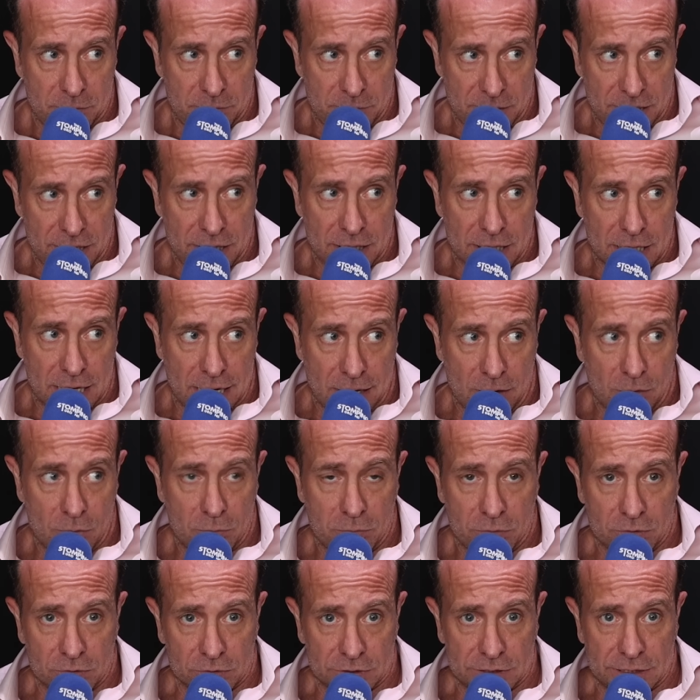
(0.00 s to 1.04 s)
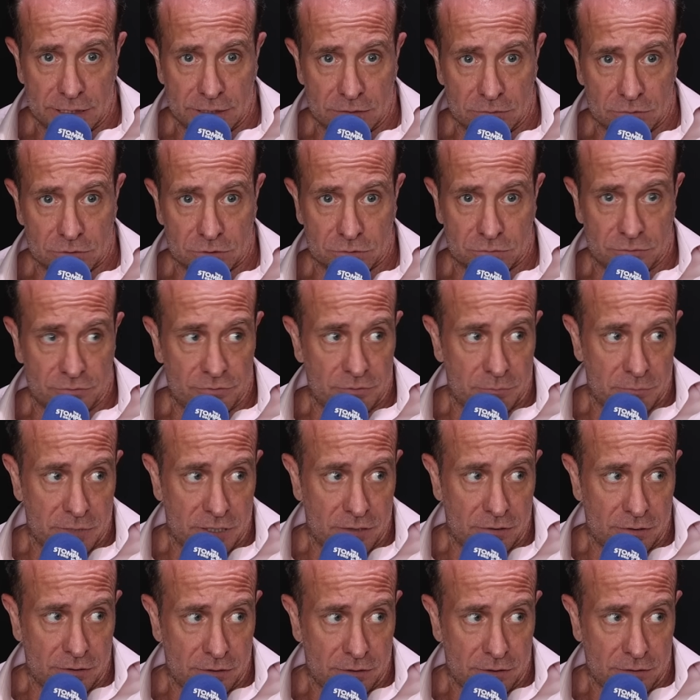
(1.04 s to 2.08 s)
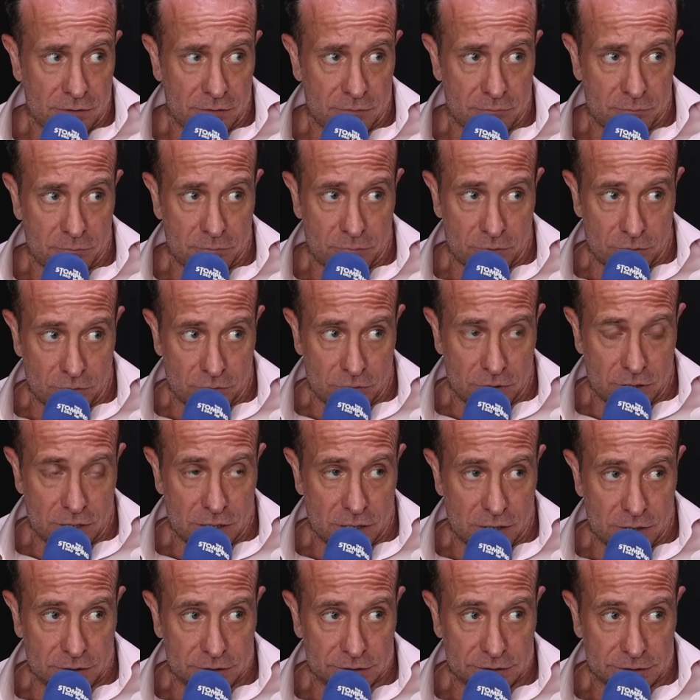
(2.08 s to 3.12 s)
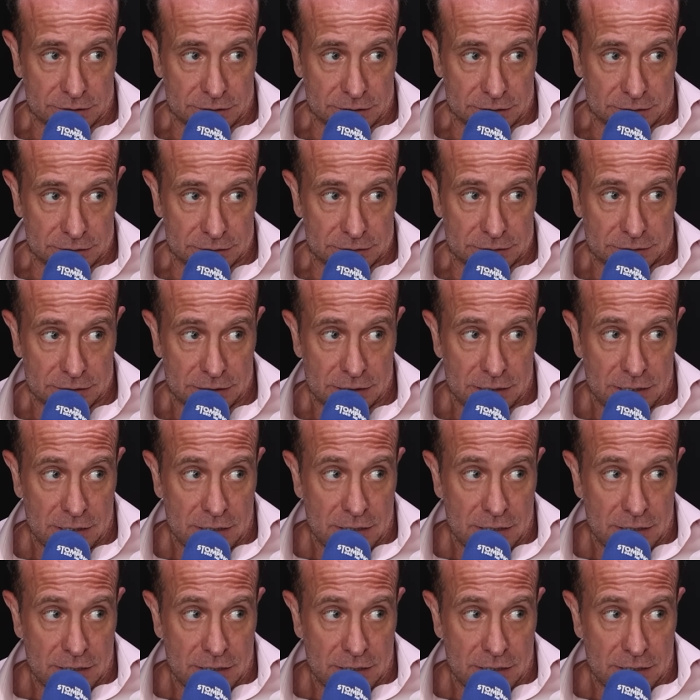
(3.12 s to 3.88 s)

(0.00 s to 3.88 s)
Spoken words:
big output deals with American broadcasters,